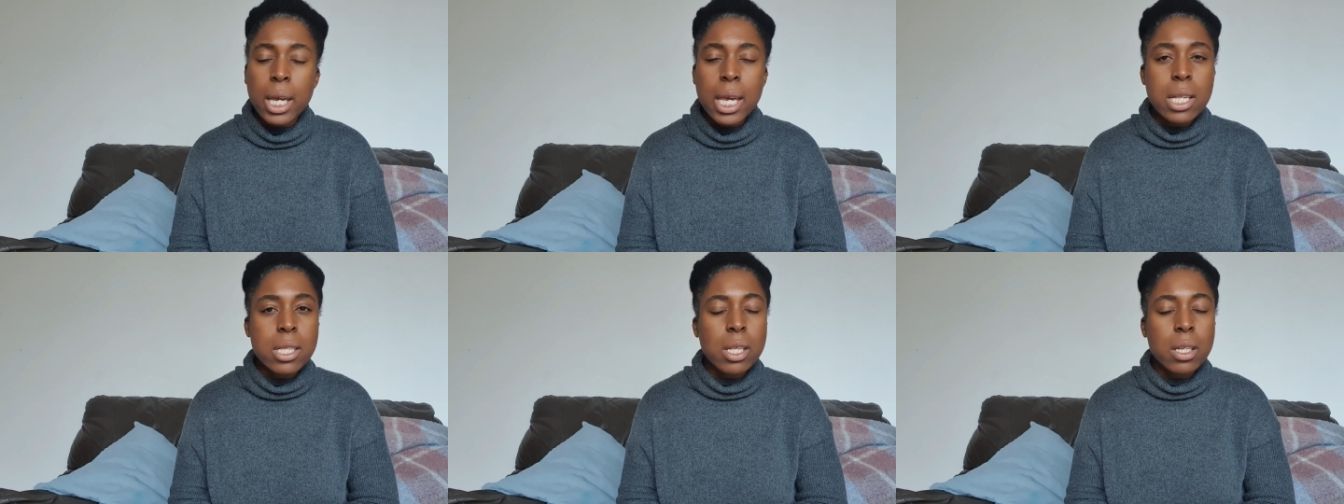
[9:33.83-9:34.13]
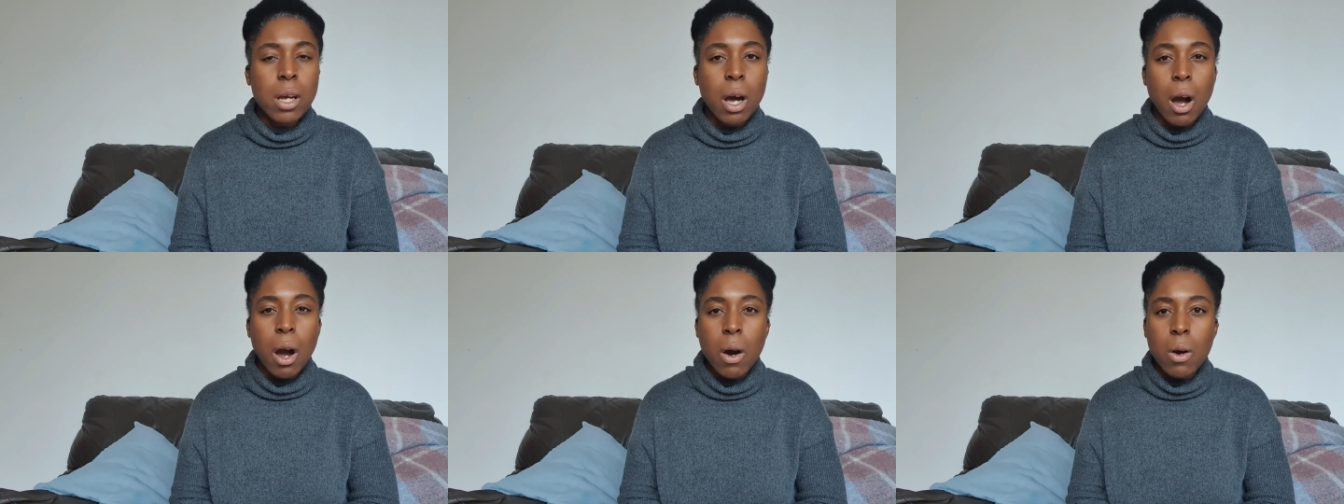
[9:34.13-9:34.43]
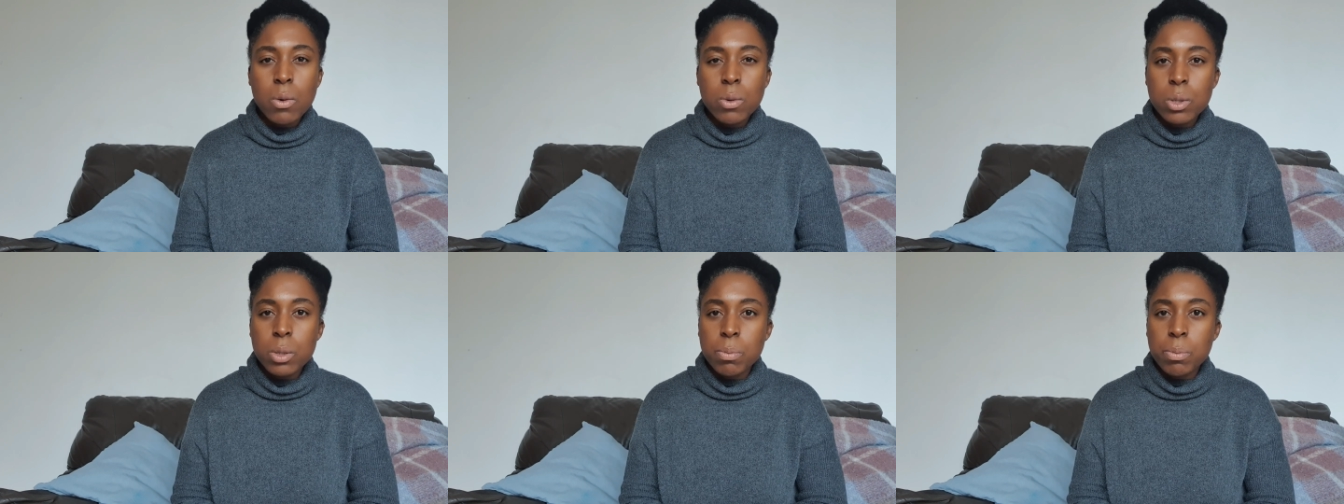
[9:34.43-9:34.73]
It's an
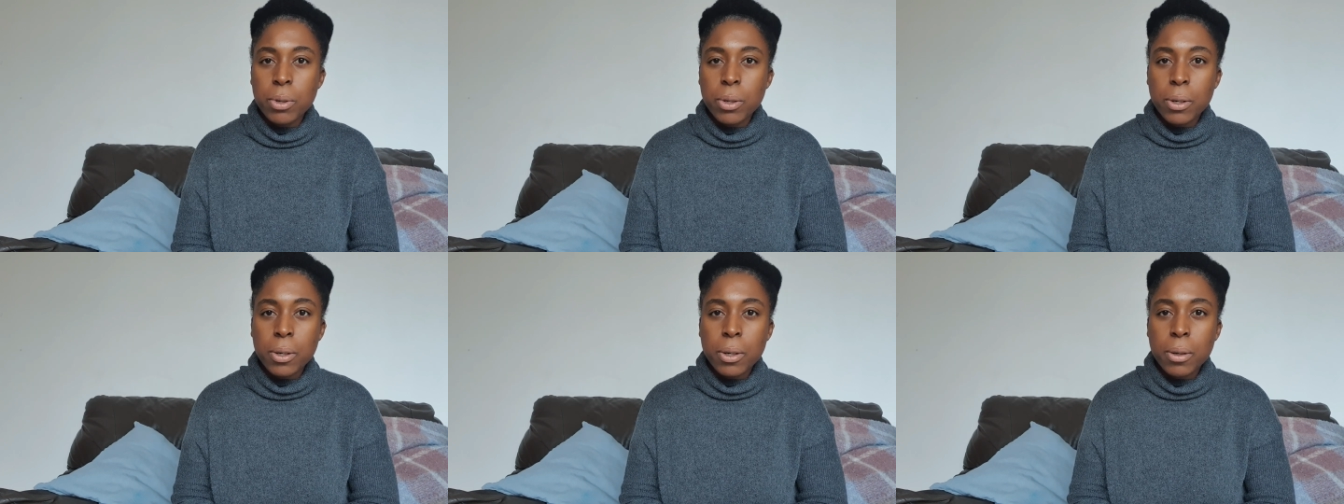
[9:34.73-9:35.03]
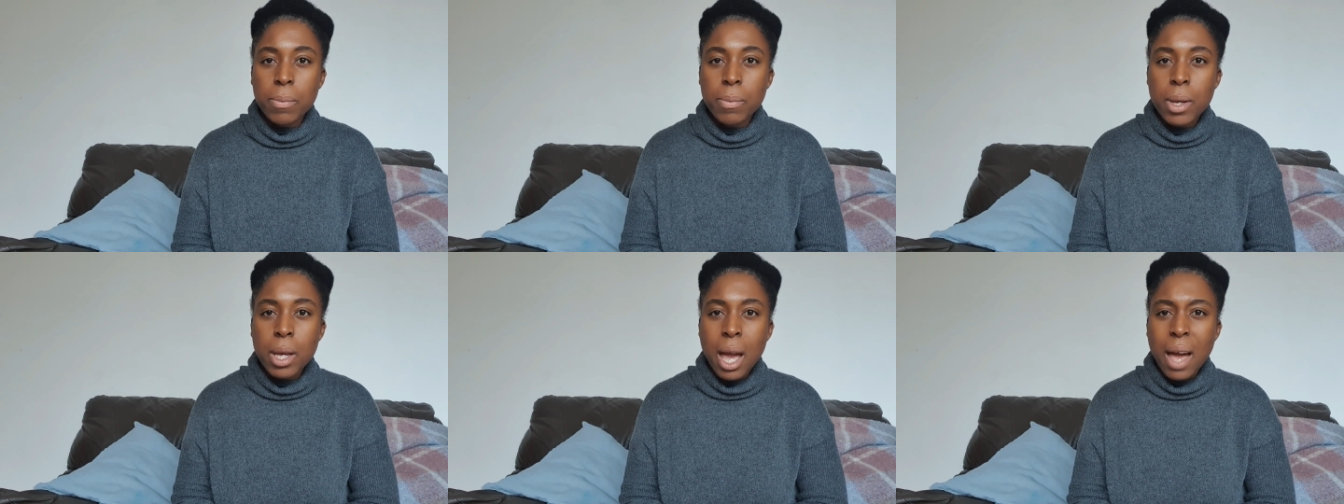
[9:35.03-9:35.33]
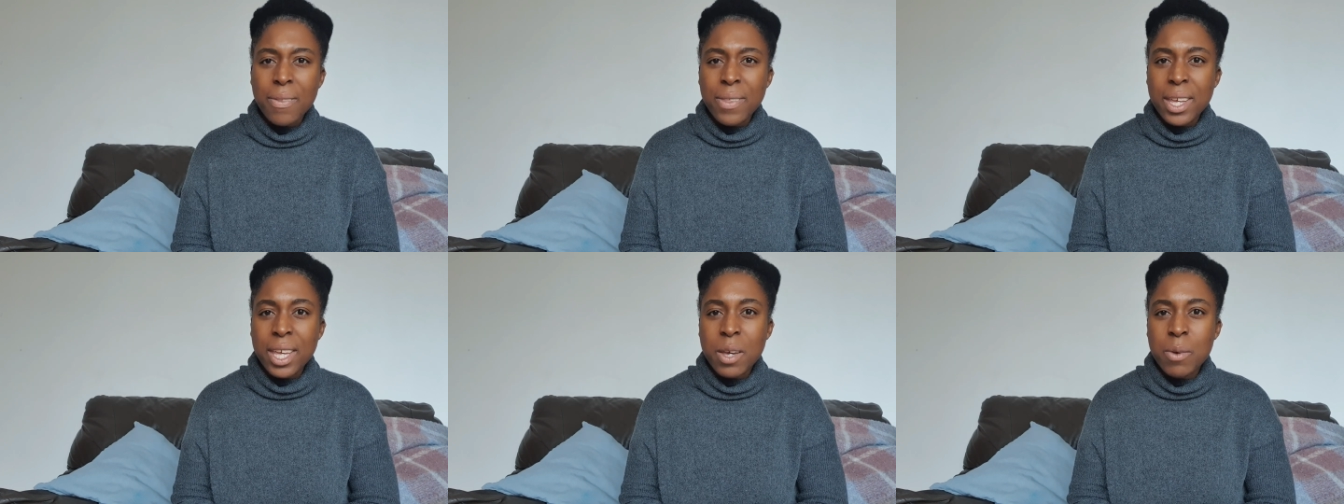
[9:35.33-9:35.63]
old book,
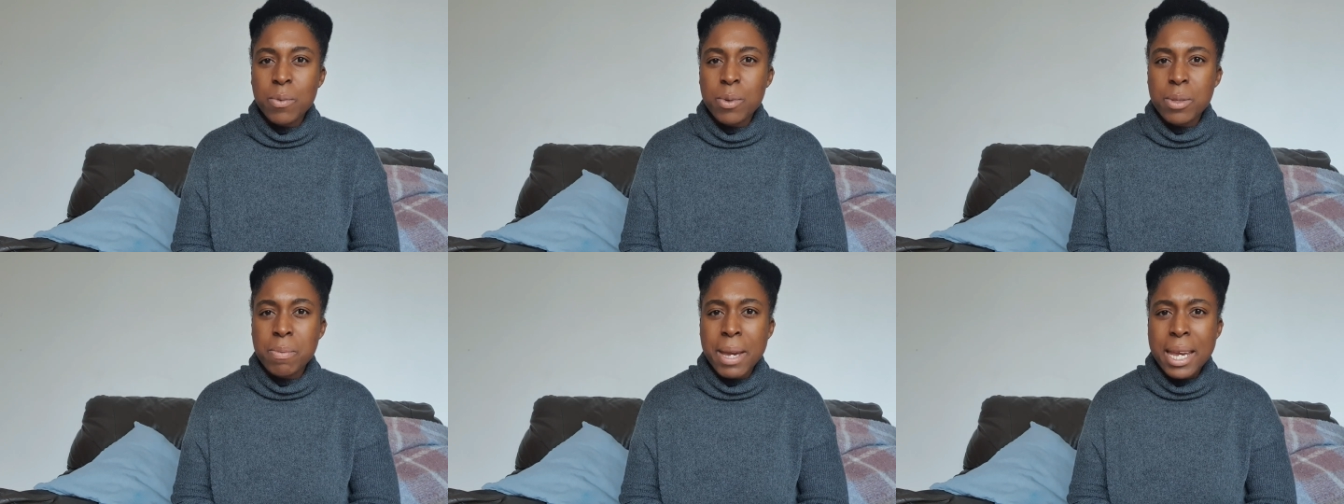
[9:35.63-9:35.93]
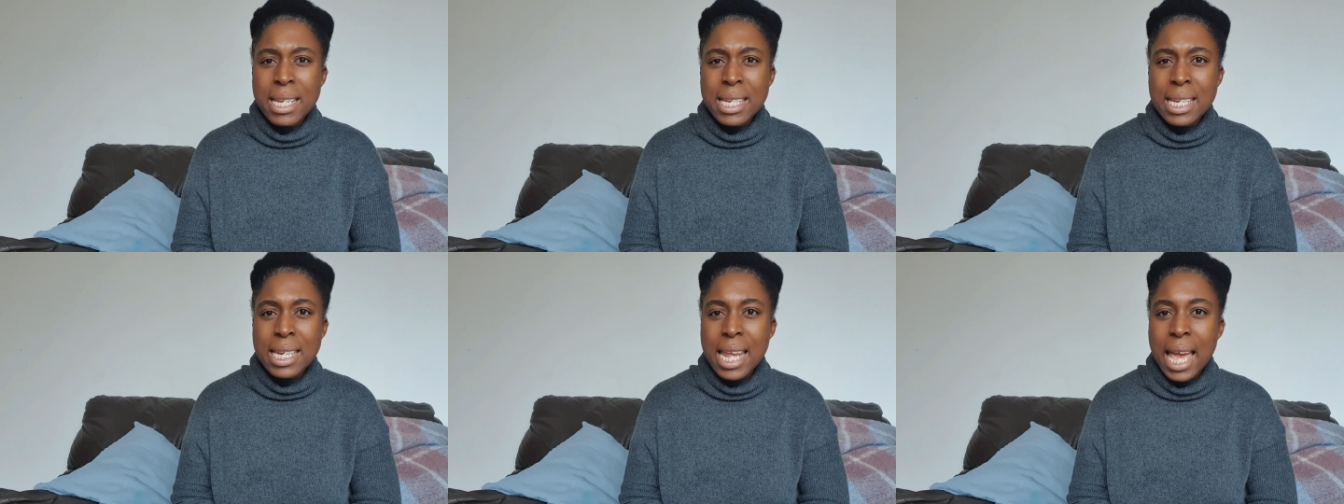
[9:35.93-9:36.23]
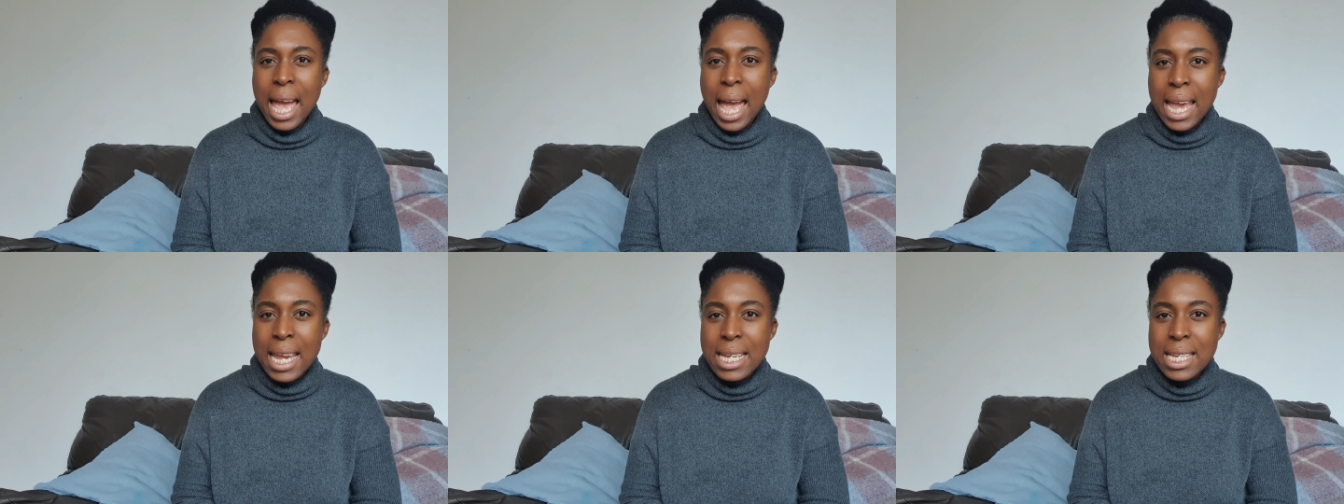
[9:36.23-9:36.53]
I think it was made in the
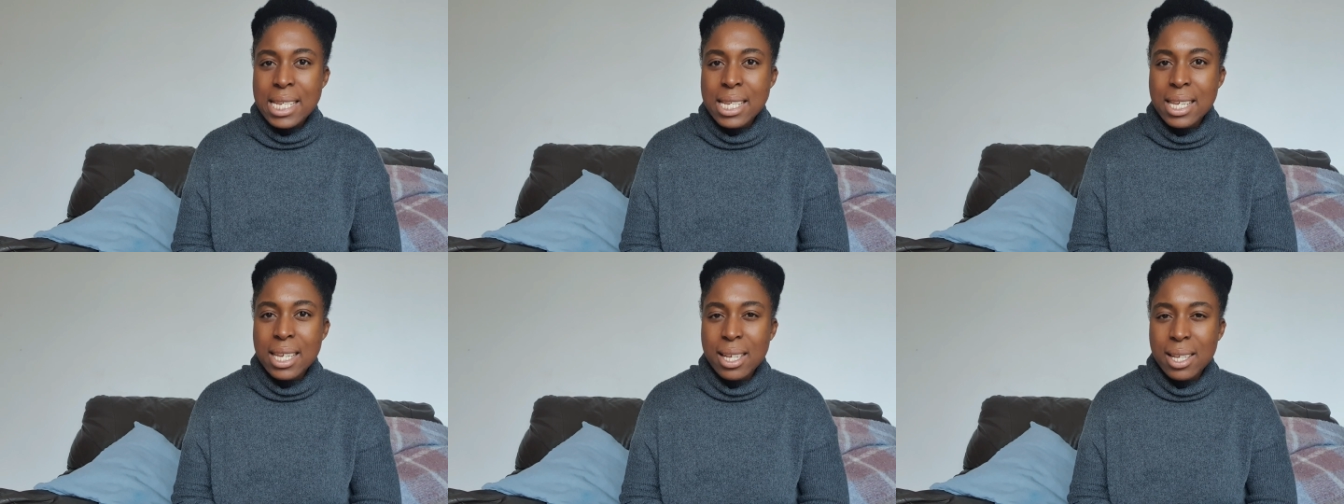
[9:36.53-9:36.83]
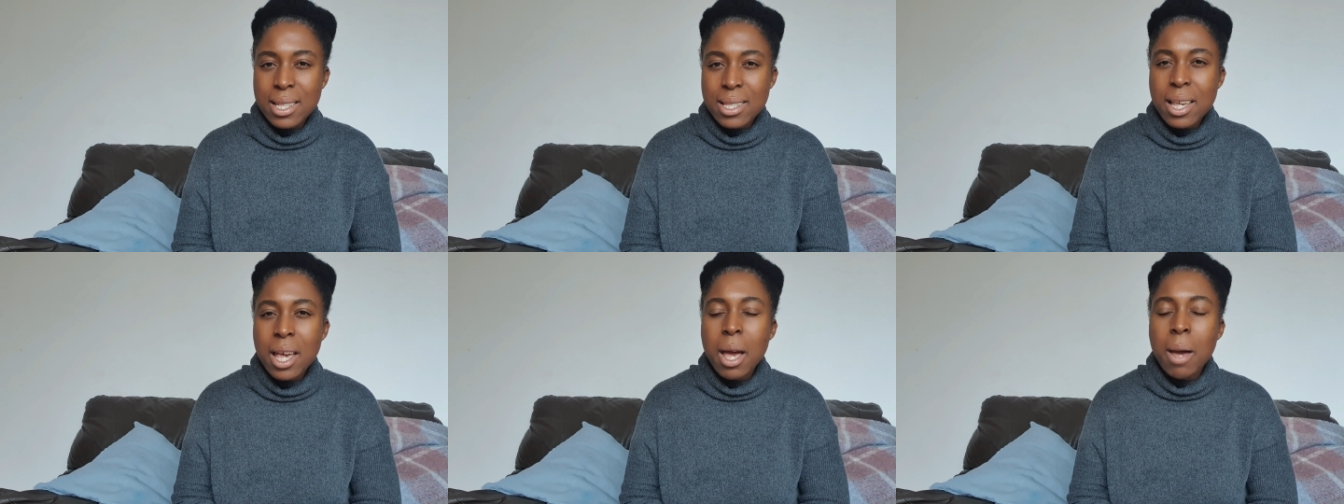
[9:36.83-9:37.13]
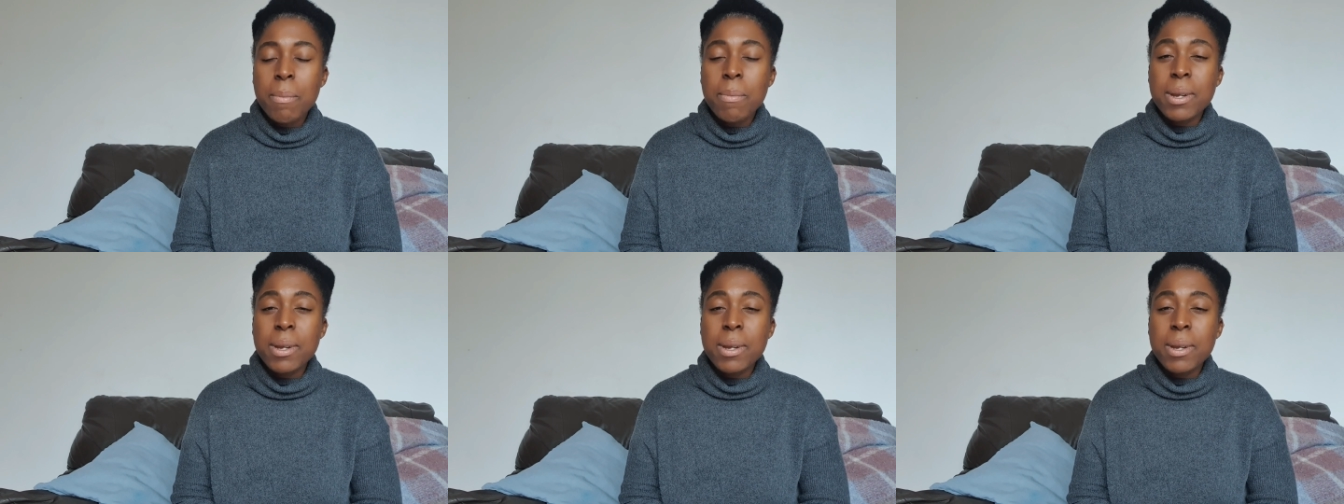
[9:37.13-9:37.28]
80s,